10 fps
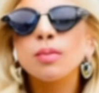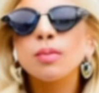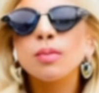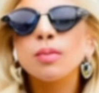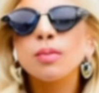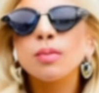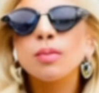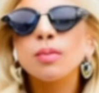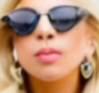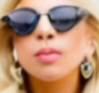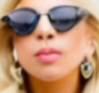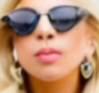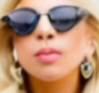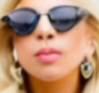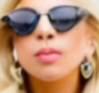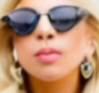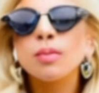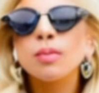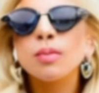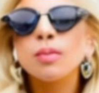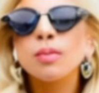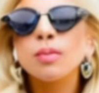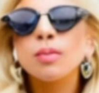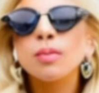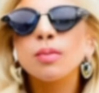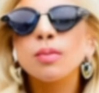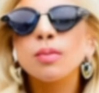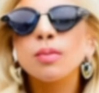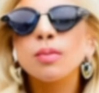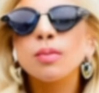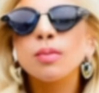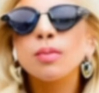This is a still picture; no speech is visible.